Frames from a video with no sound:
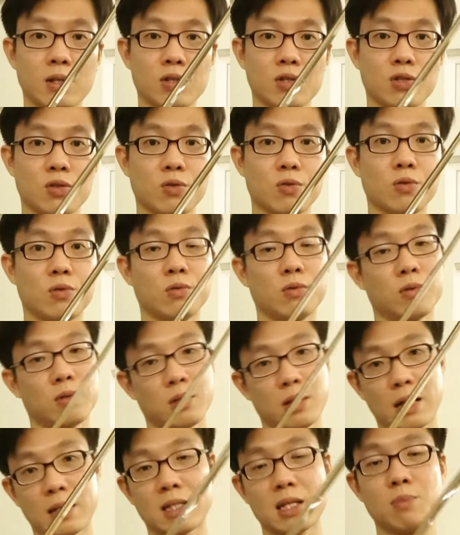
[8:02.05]
So
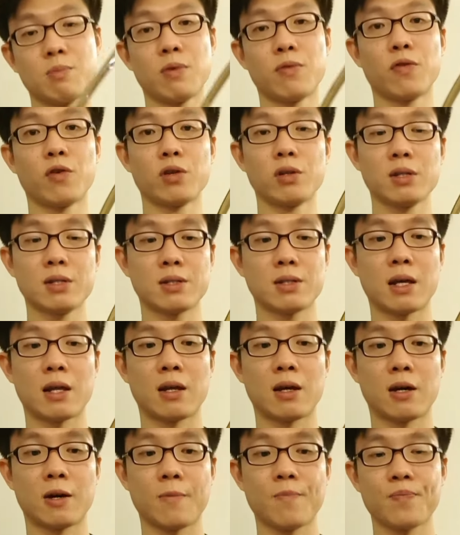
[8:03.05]
I said before this that
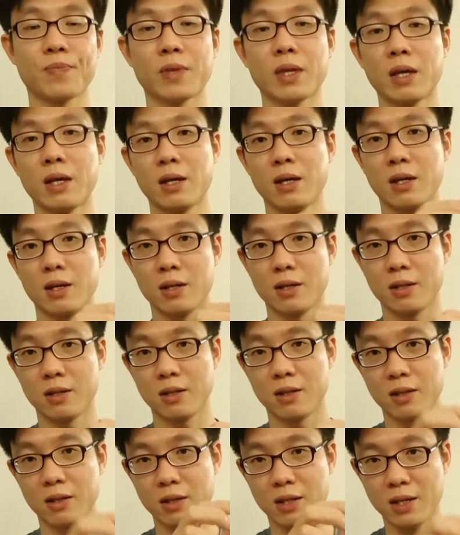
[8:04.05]

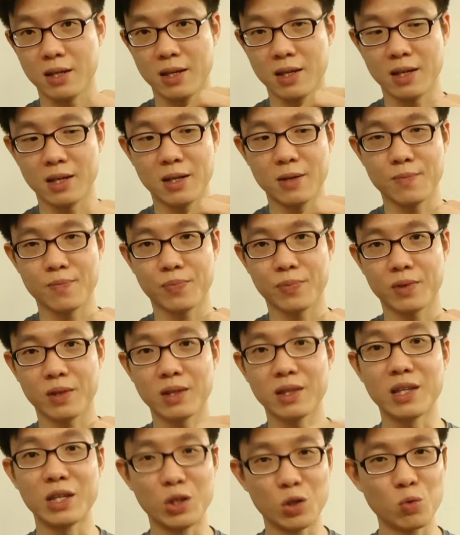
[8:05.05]
the
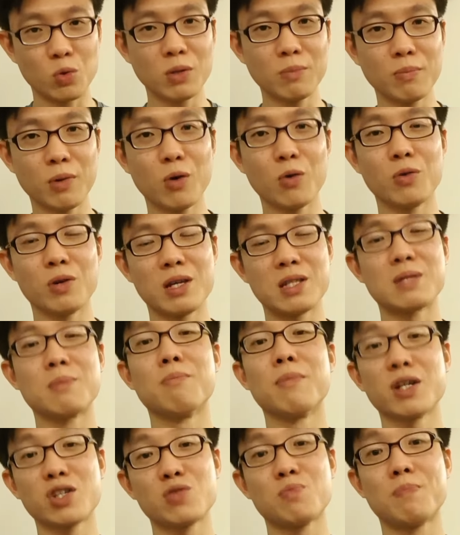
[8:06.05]
Yuwen bow is
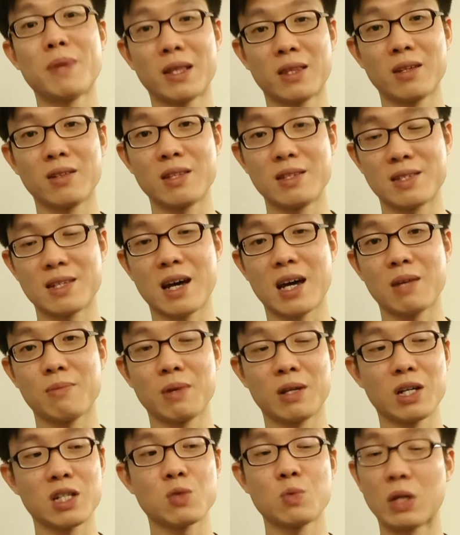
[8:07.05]
much better designed
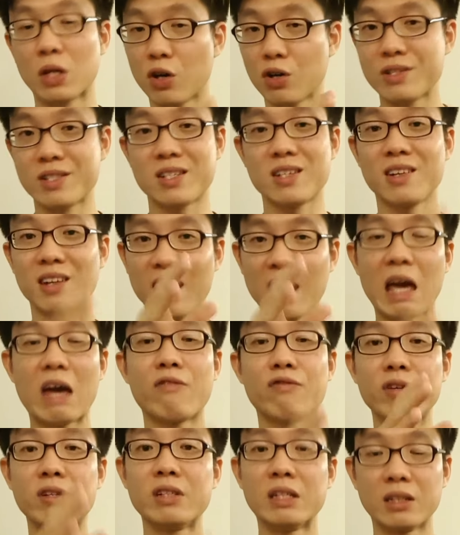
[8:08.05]
because we consider
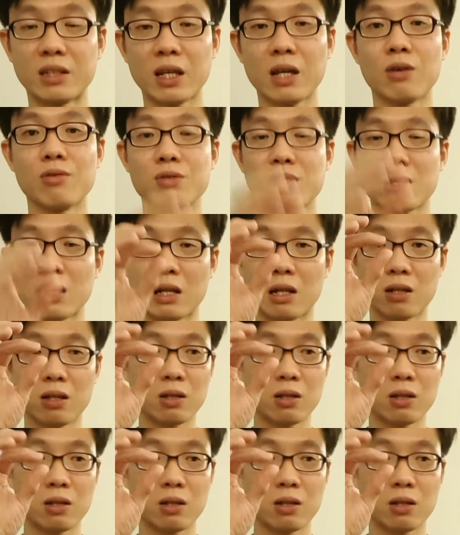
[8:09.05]
every details,